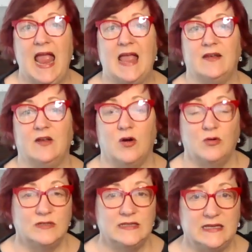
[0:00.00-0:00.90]
And
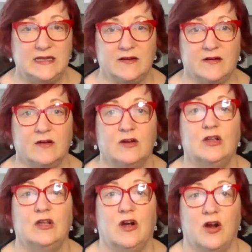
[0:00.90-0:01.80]
only here
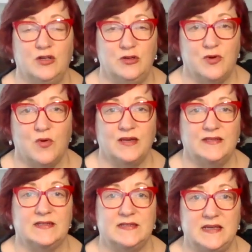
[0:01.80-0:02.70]
are you going
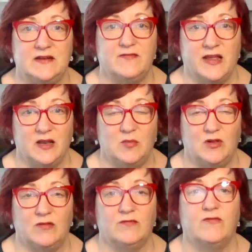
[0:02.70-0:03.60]
to see it
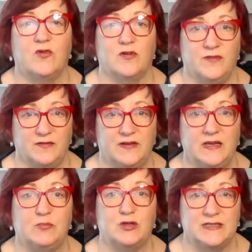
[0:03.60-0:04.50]
available for
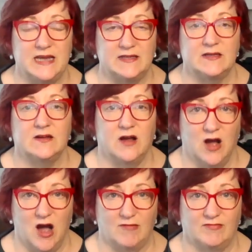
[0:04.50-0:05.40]
50%
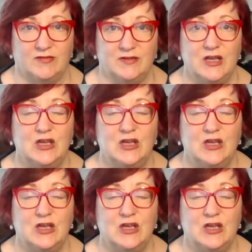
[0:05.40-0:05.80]
off.